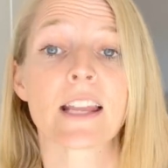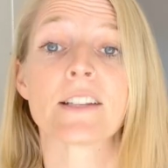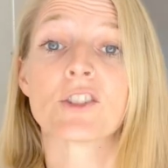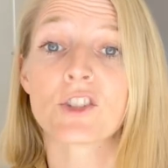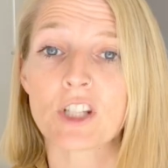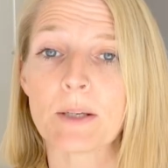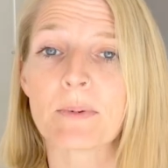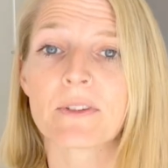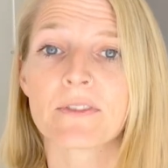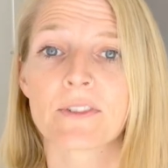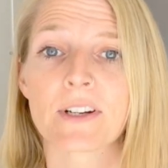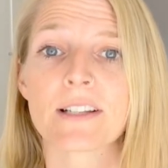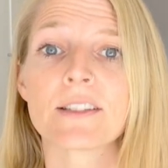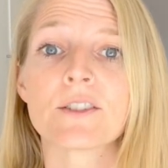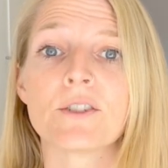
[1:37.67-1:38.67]
It's cheaper for
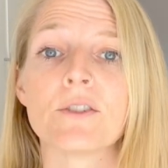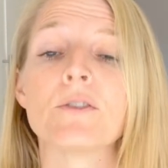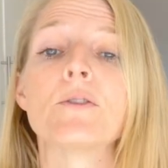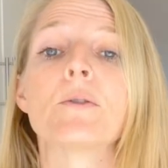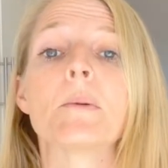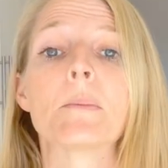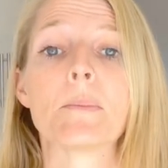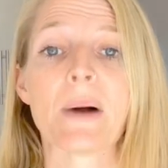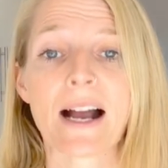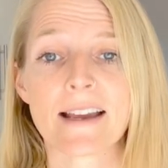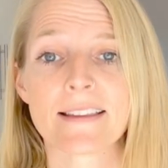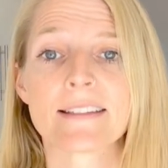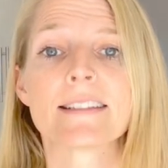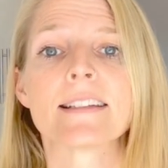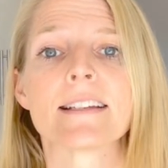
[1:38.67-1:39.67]
us to buy
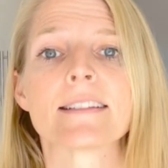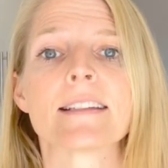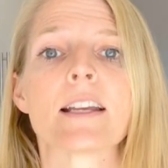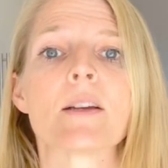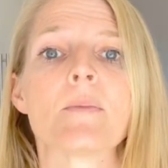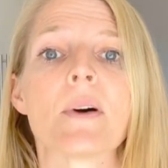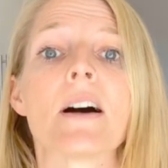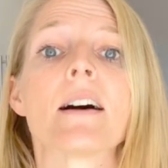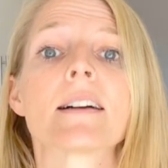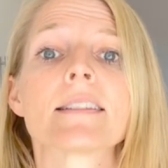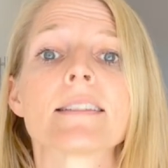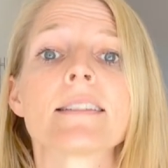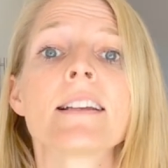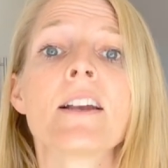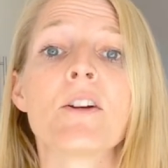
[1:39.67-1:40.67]
the CSA
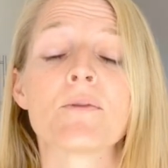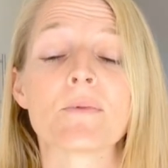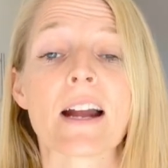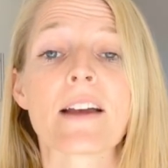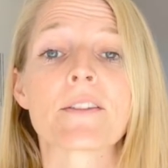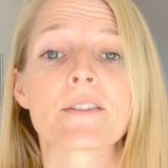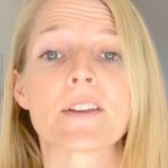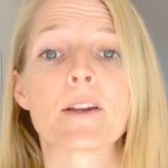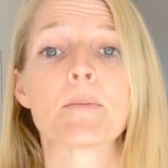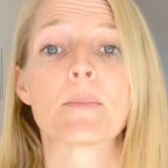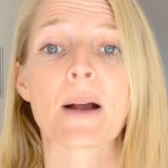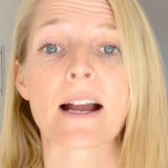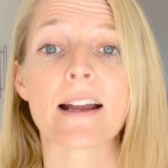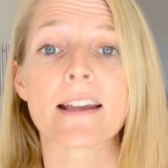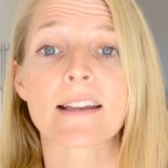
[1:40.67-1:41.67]
box rather than
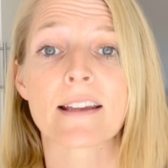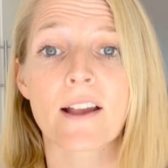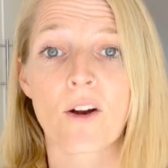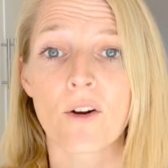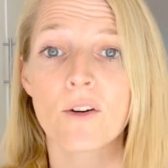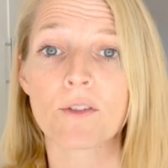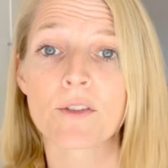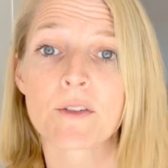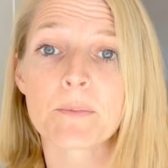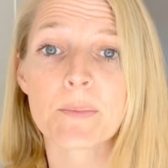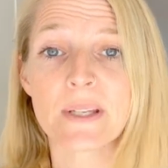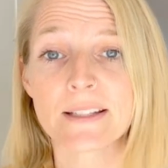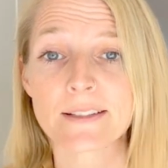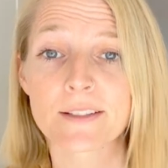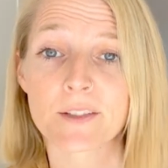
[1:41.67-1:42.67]
buying all the
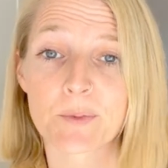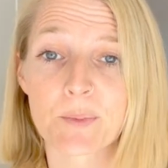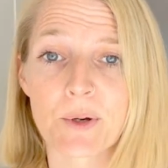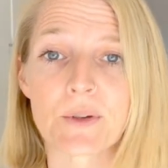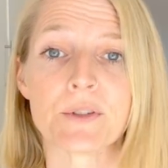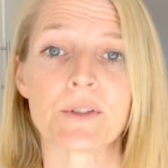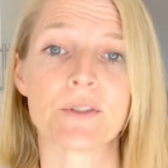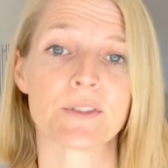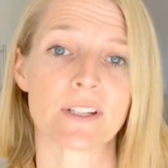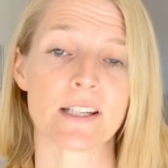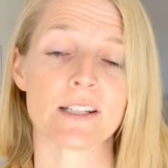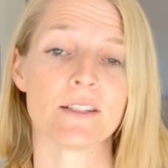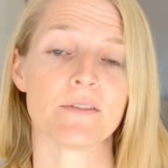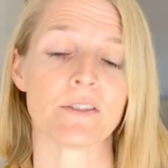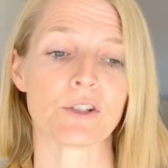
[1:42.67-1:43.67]
pieces of produce
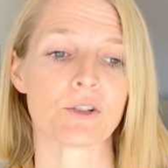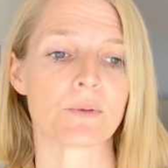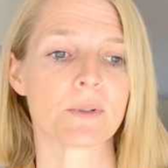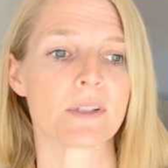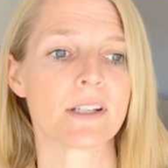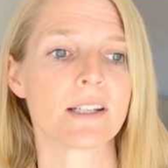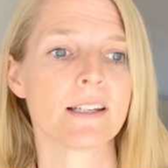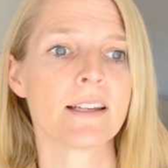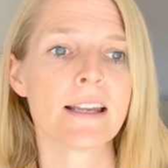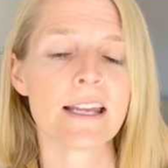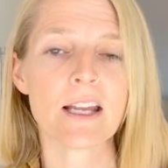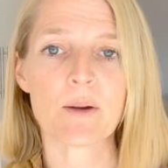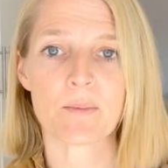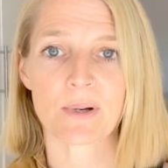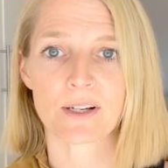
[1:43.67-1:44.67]
individually,
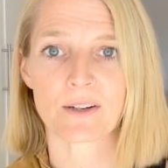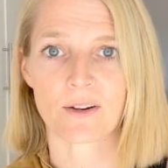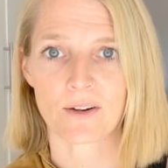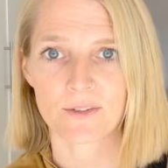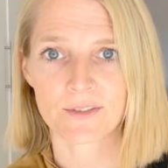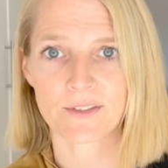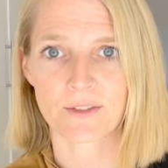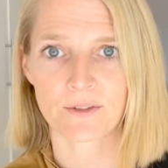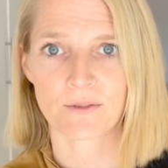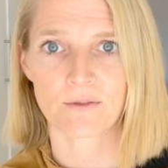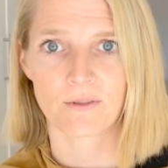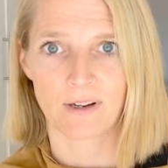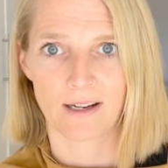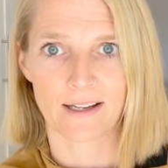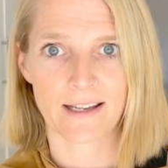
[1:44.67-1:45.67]
but it
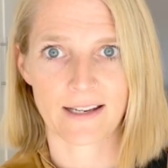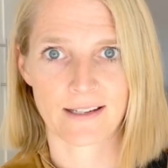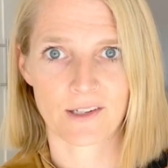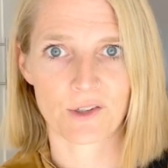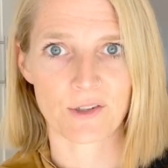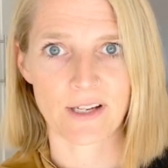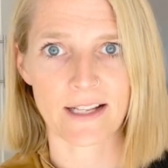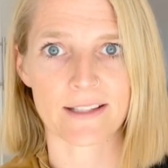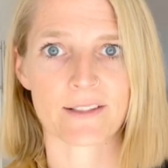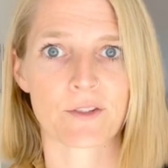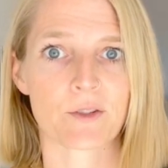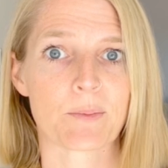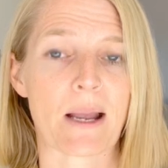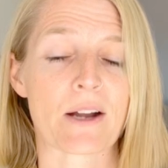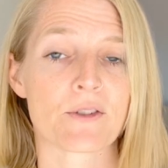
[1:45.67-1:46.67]
also, again, creates
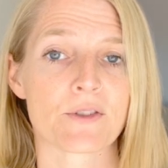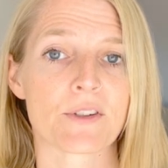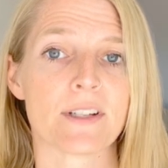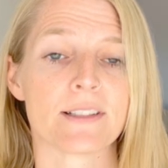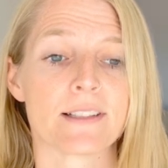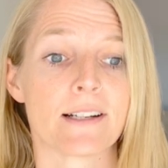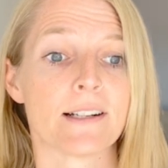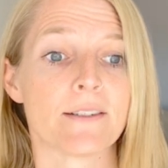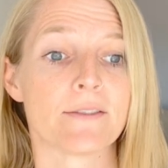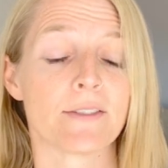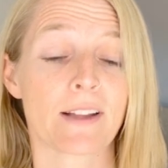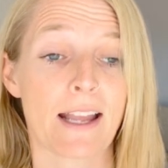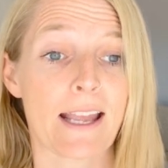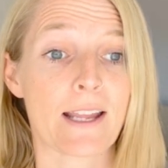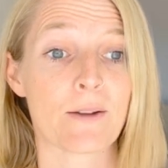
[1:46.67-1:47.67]
those boundaries of,
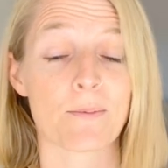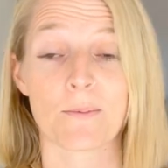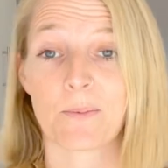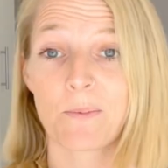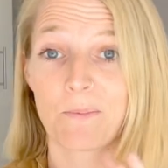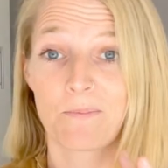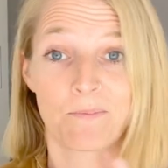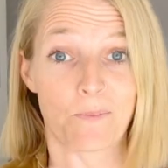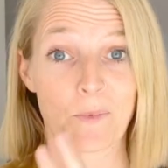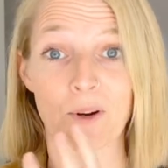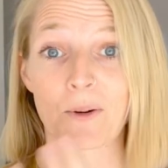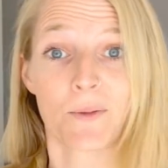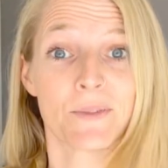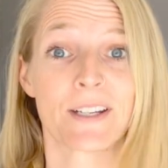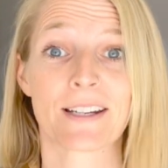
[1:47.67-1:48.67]
hey, we're
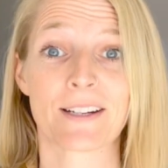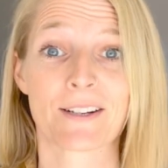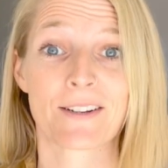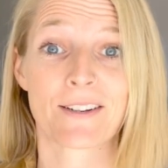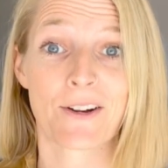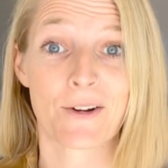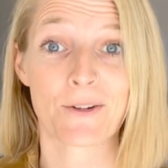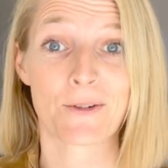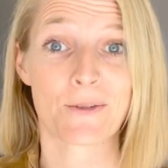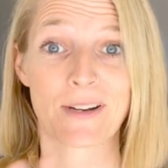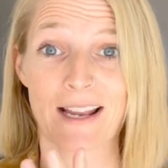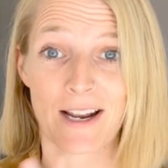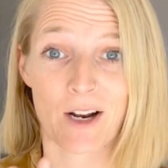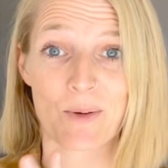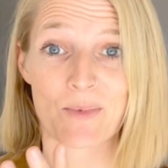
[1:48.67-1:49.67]
only gonna go
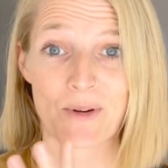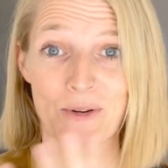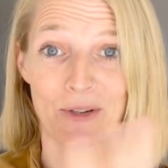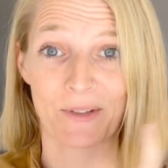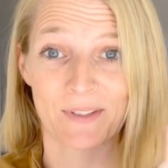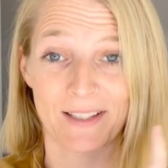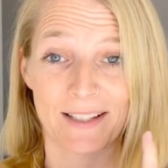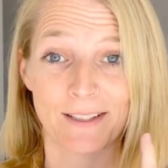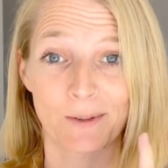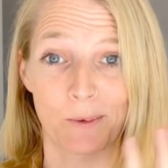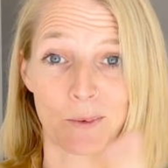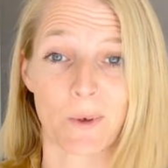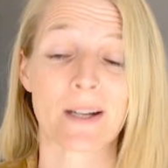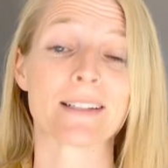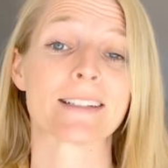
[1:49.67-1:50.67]
get our produce this
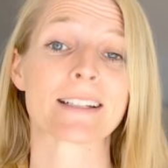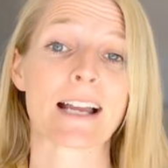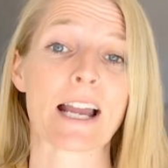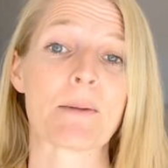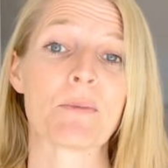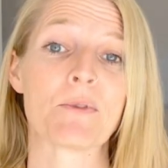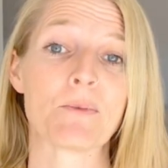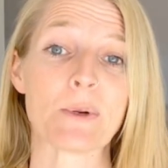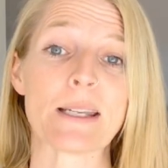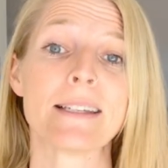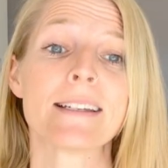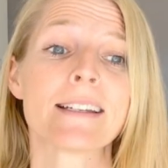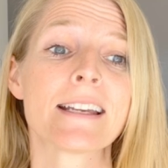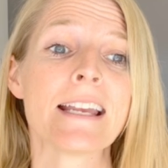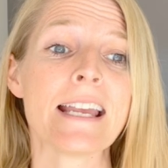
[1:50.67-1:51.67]
one time a
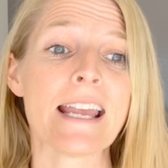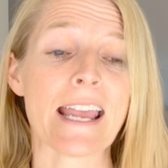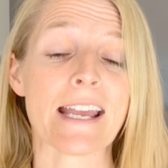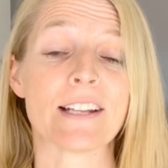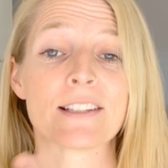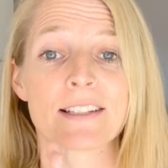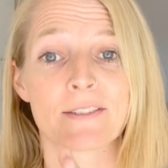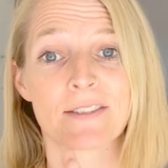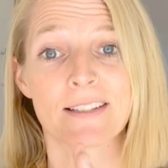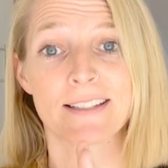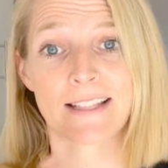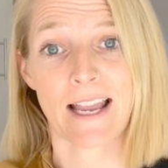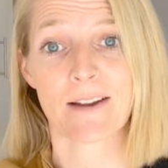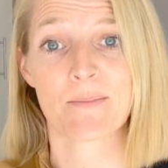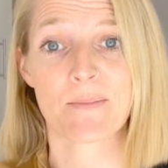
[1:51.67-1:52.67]
week, and it's a
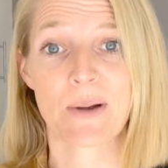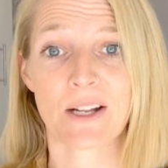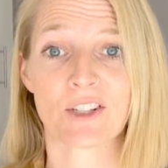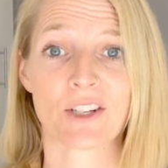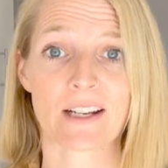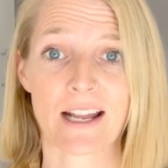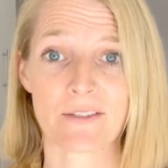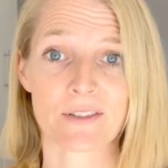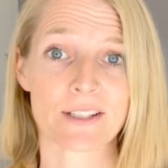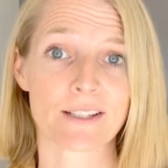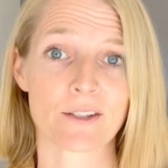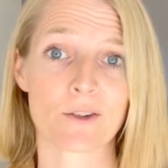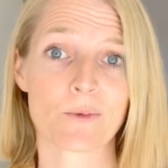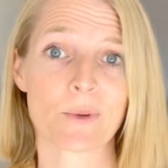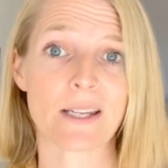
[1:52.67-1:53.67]
set budget every
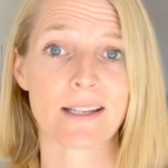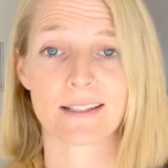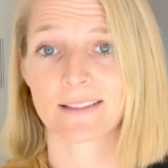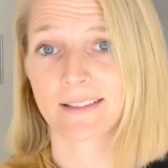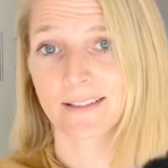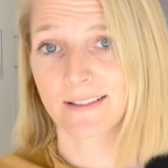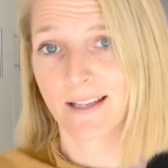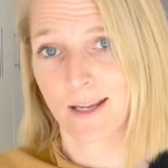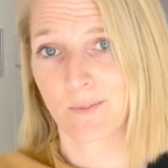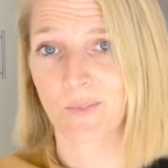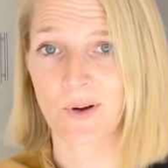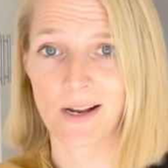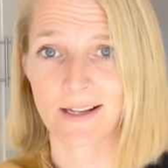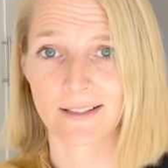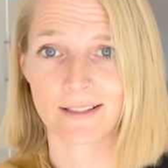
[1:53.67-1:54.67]
single week. It's the same
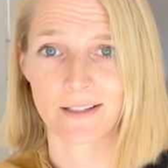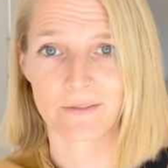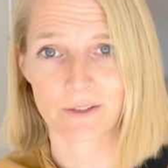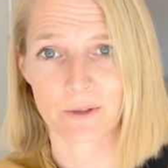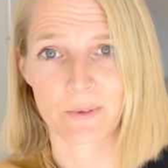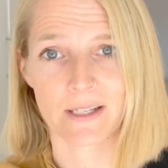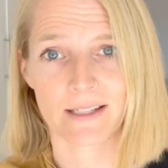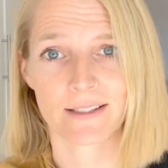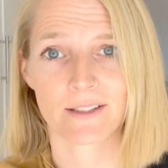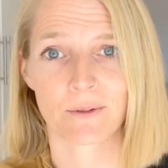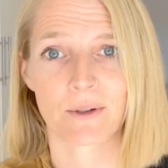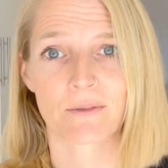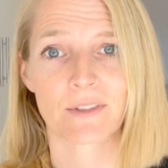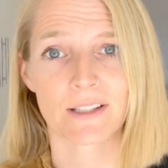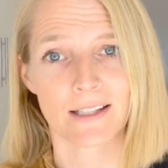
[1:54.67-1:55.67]
price every week, so
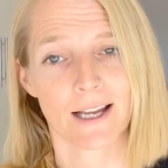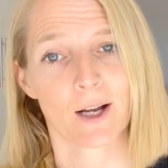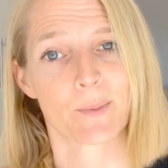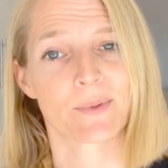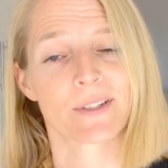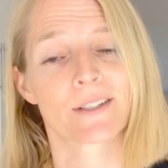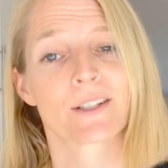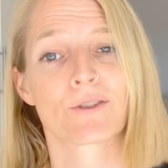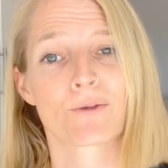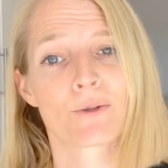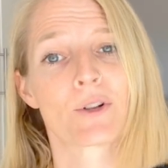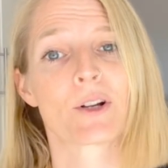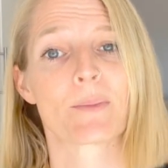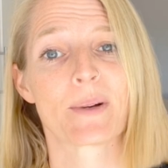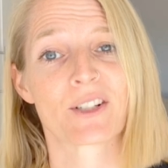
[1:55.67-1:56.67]
it really helps us
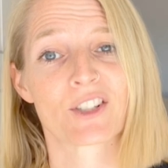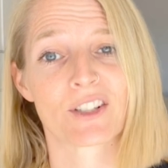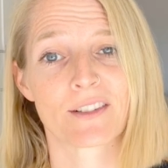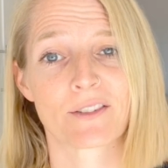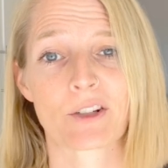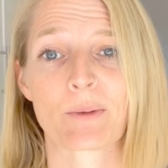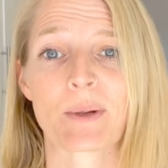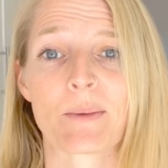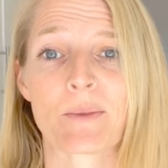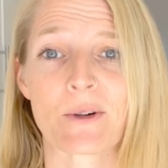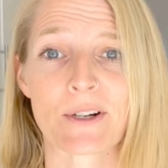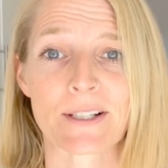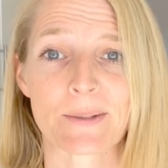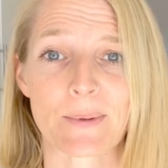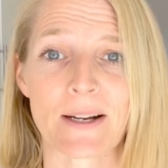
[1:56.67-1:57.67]
control our budget a little bit
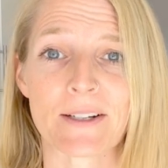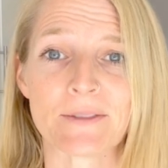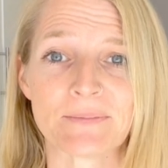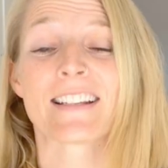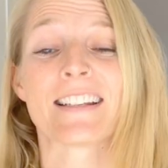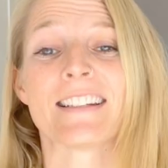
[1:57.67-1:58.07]
more as well.